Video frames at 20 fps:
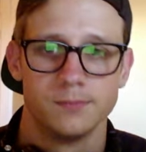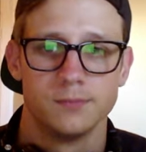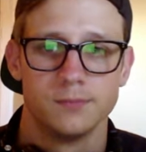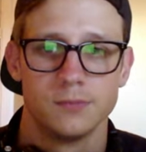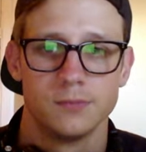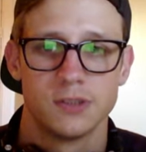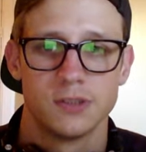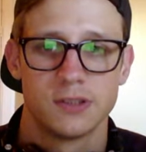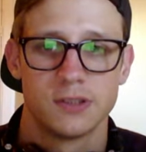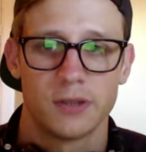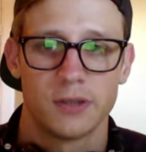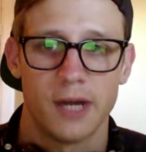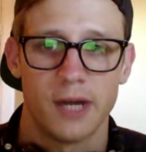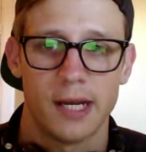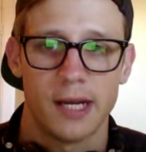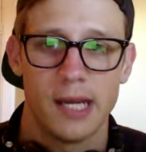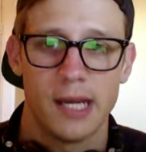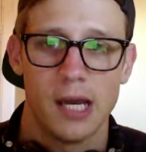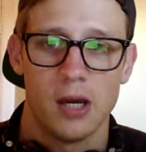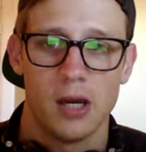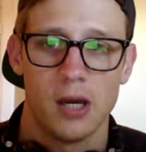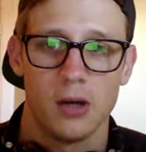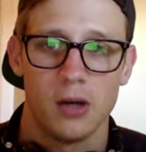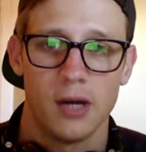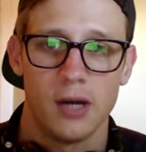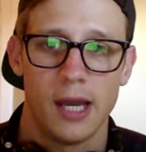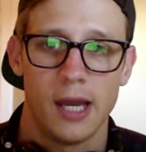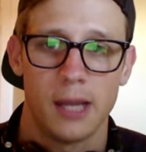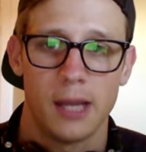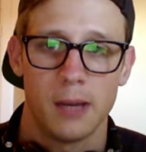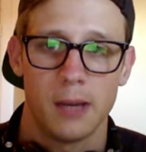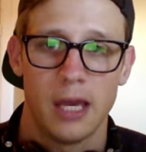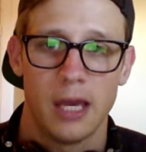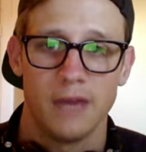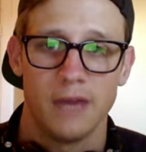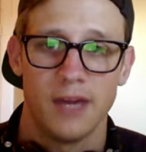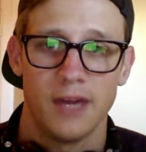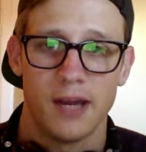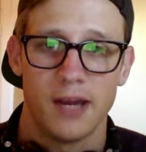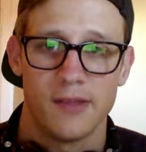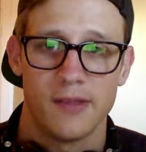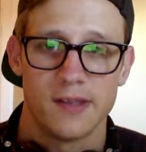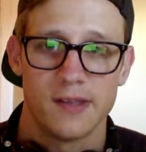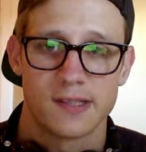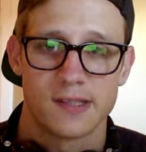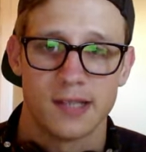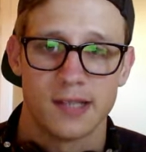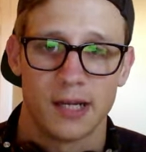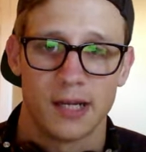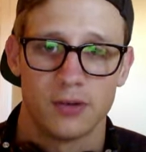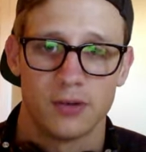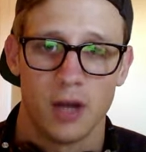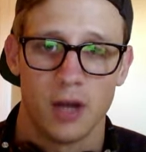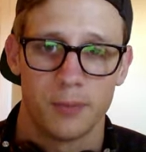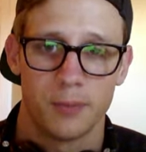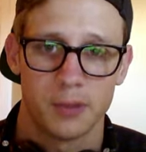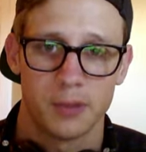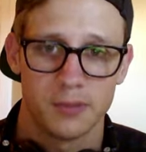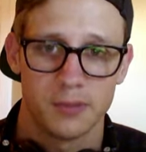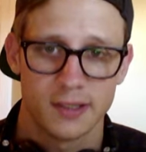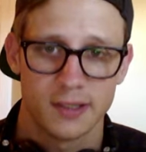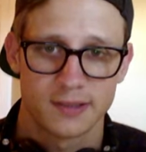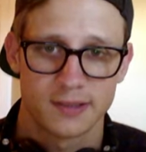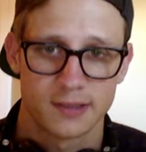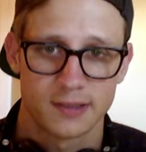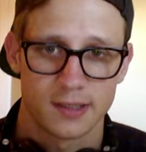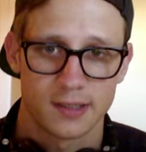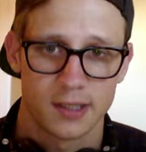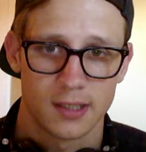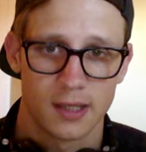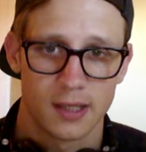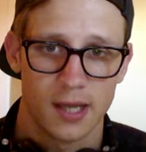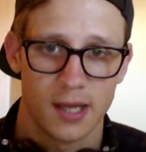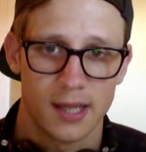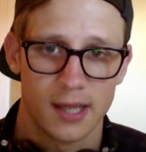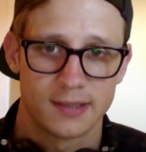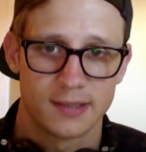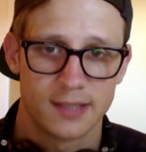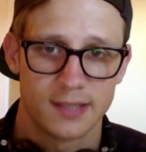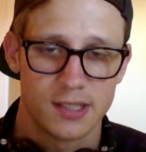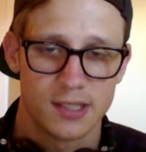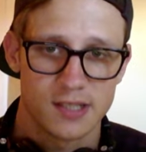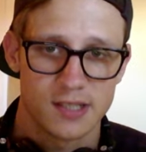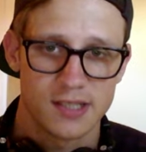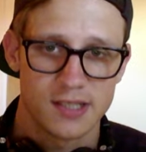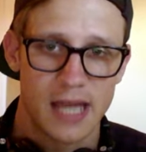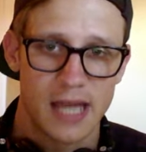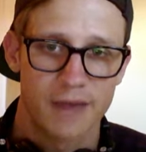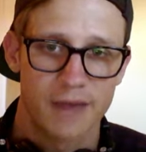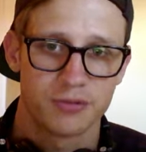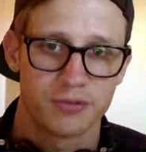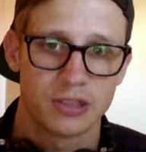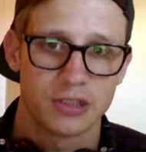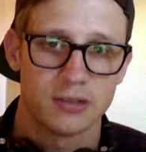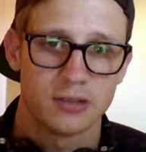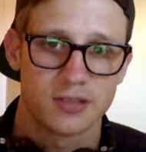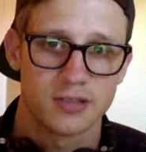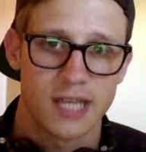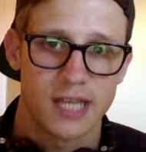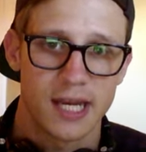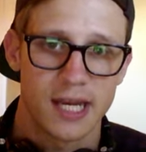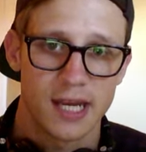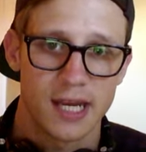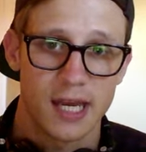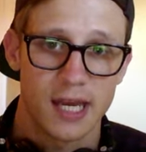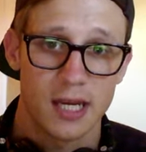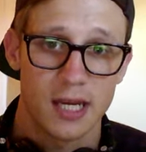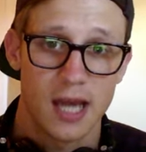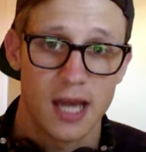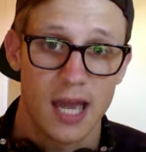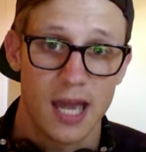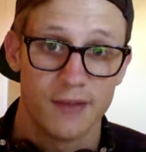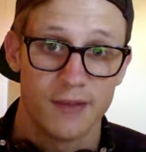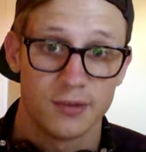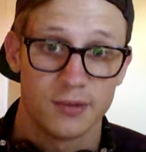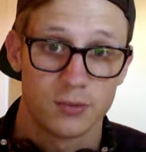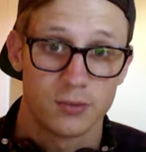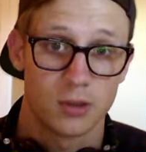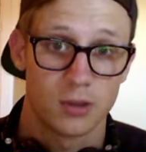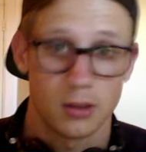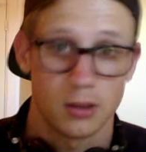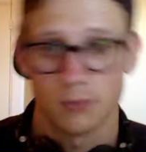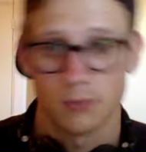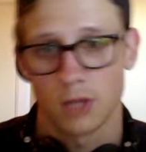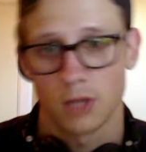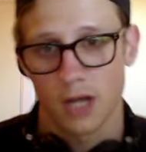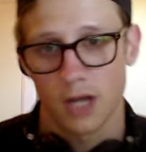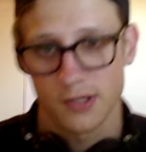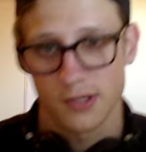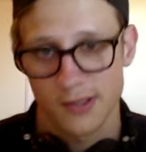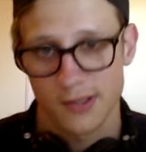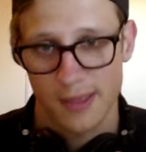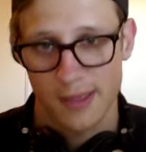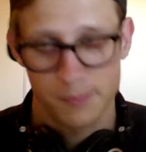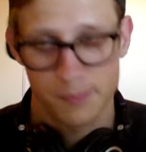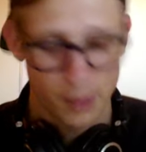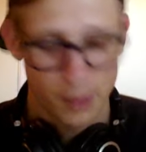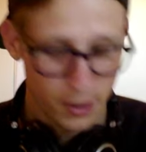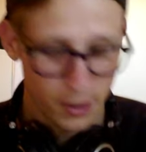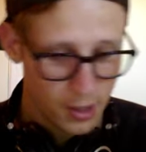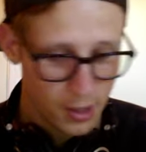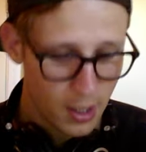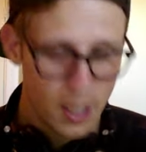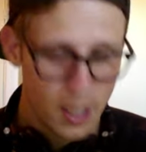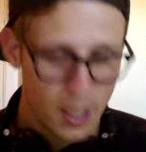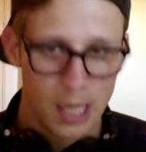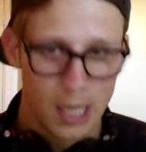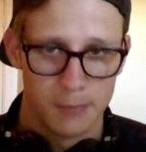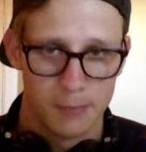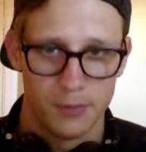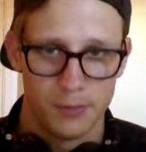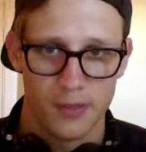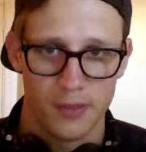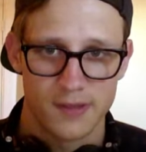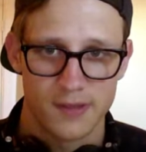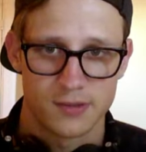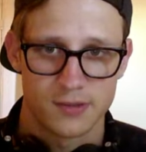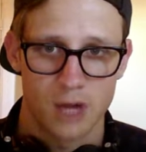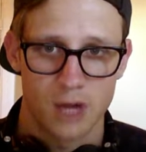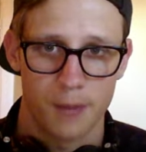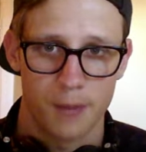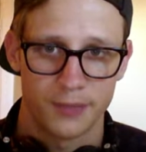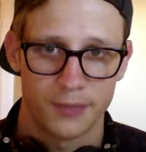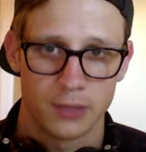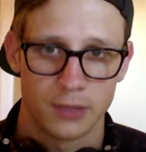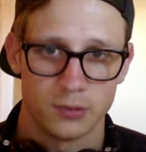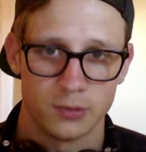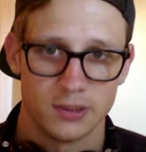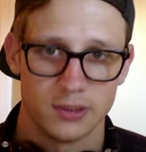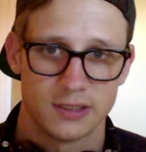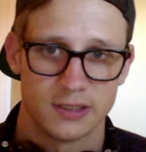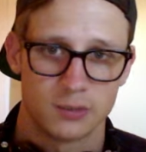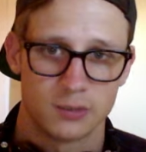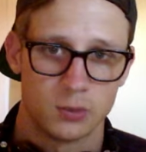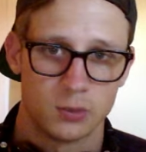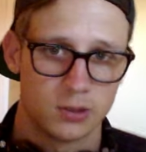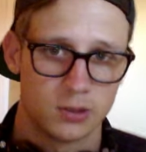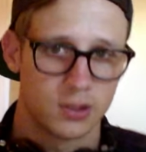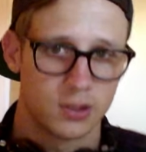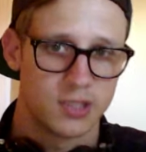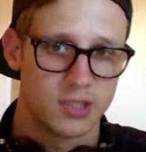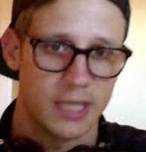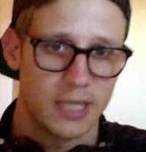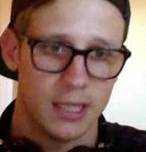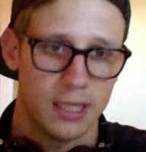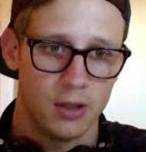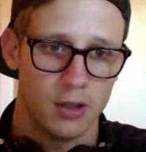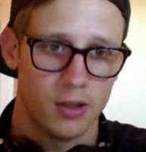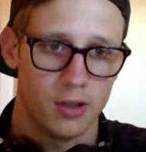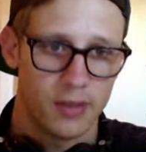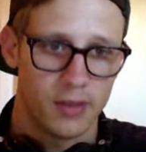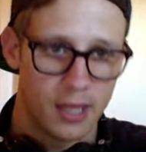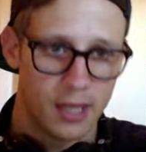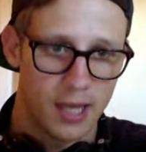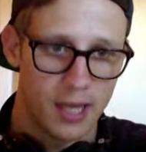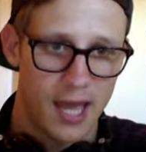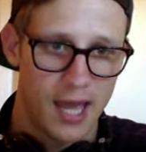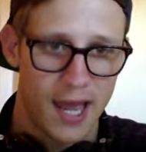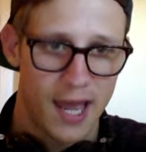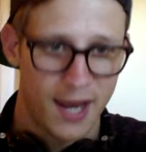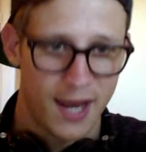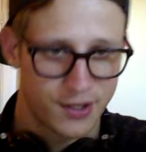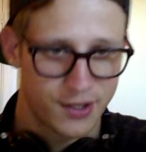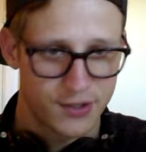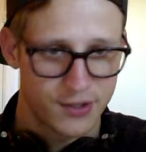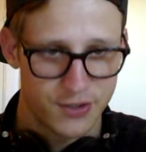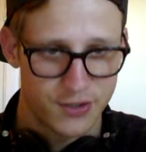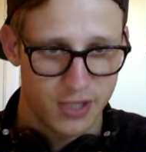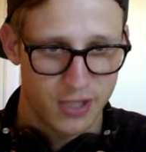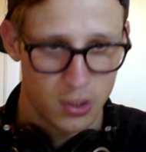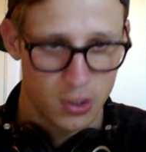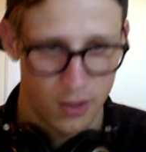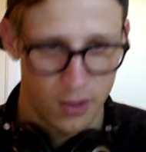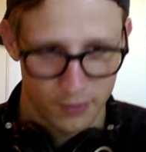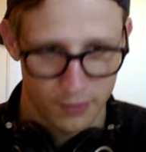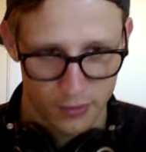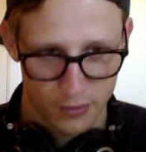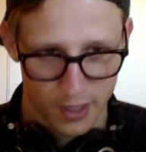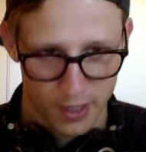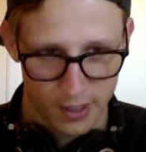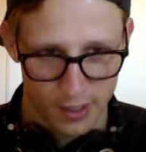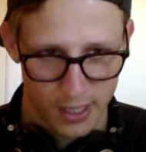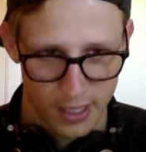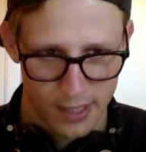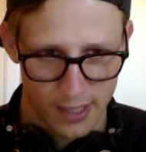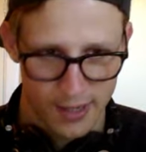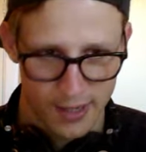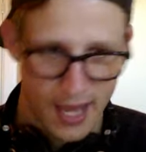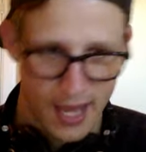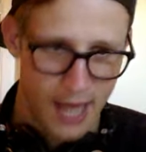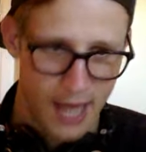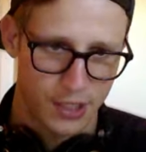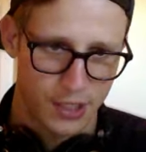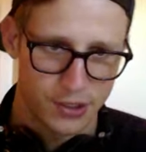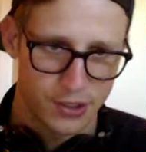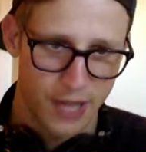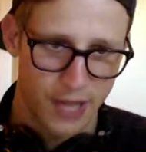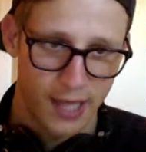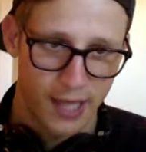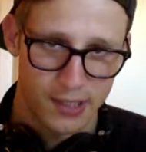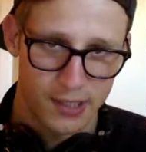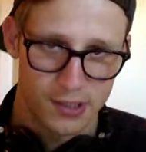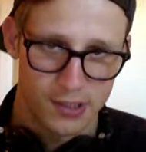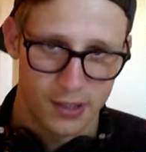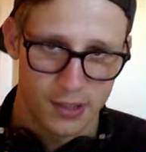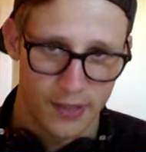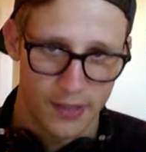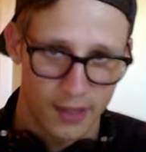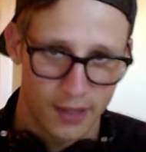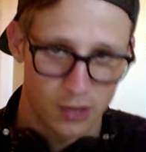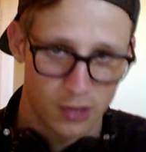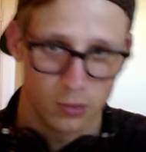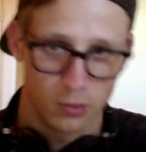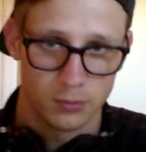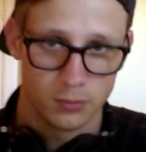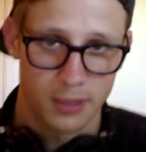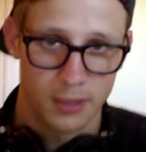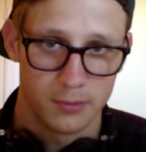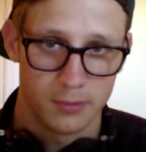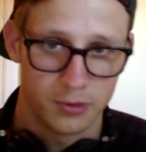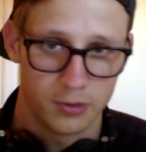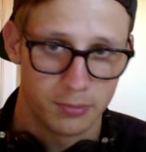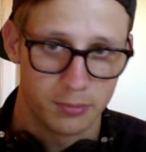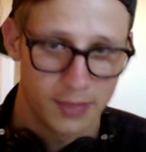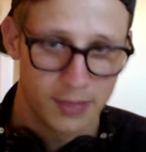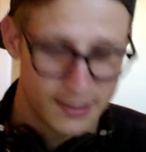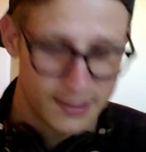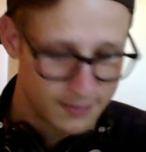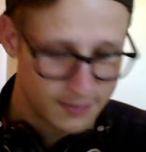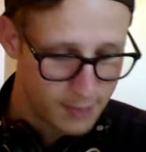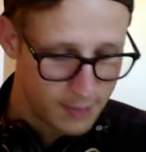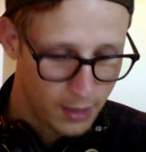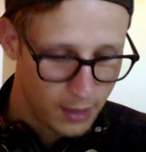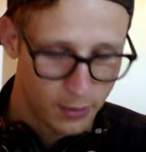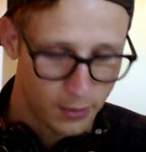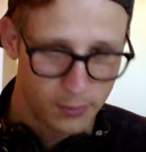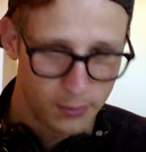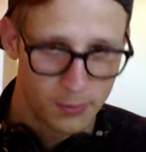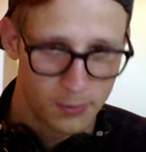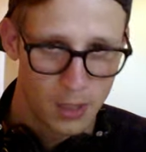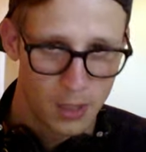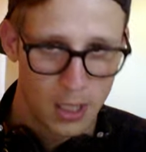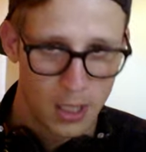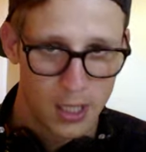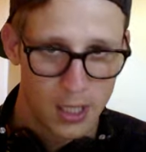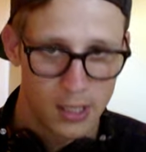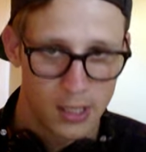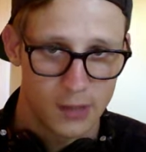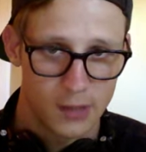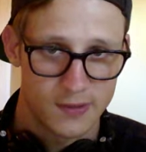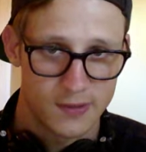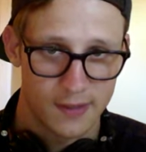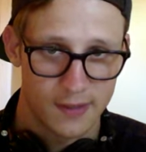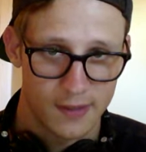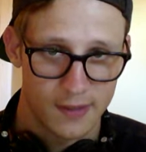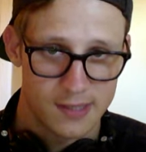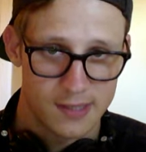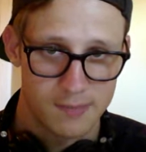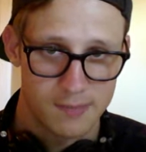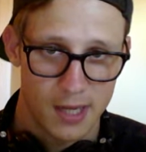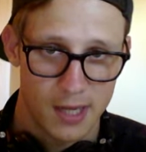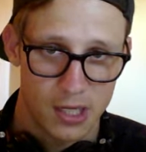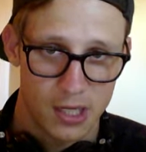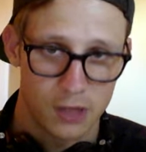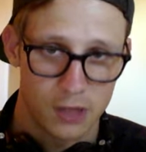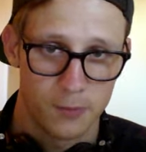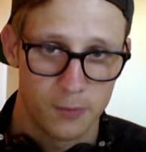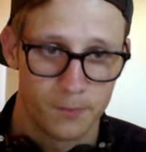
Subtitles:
So right now I have added this like drop-down list. It doesn't have real data yet. I haven't gotten to that part, but this drop-down list will contain all the actors that you have created in the actor editor, and then you will be able to place them out using this menu.